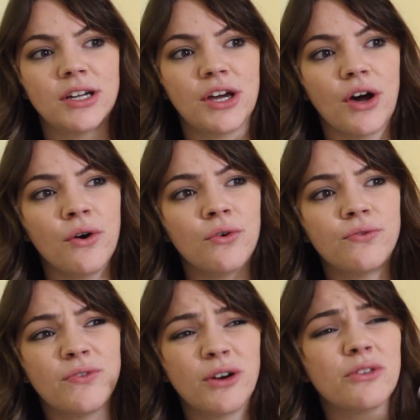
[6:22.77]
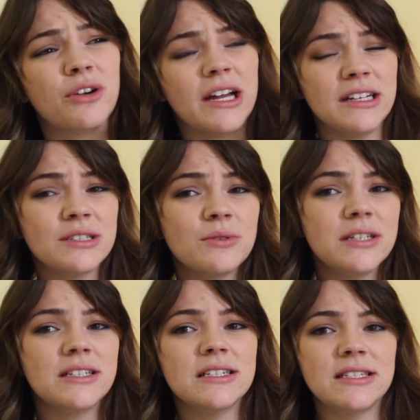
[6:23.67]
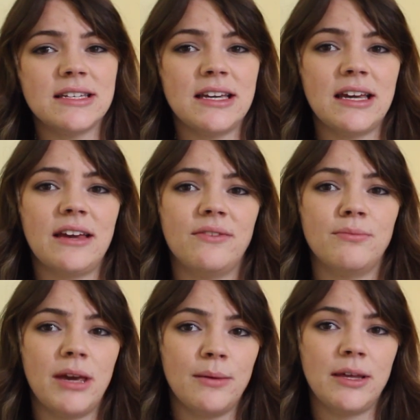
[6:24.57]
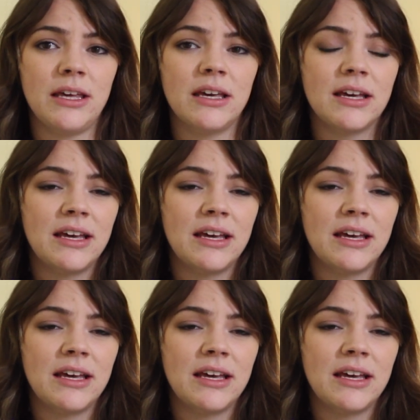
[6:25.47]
go further into it to see if maybe